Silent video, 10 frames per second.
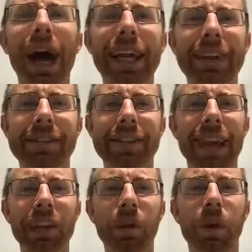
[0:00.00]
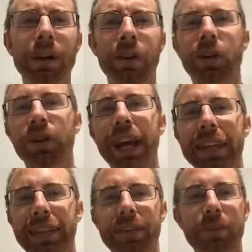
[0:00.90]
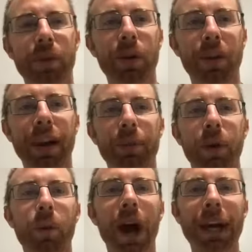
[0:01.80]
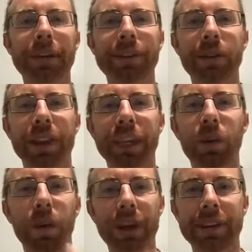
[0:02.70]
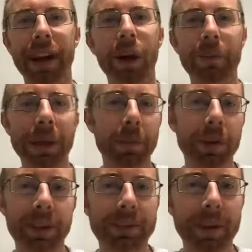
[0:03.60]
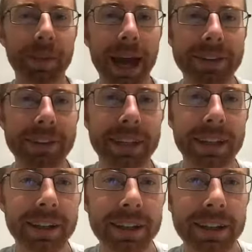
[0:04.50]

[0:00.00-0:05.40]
is it that you want to create this program, or why is it that you want to help people in this capacity?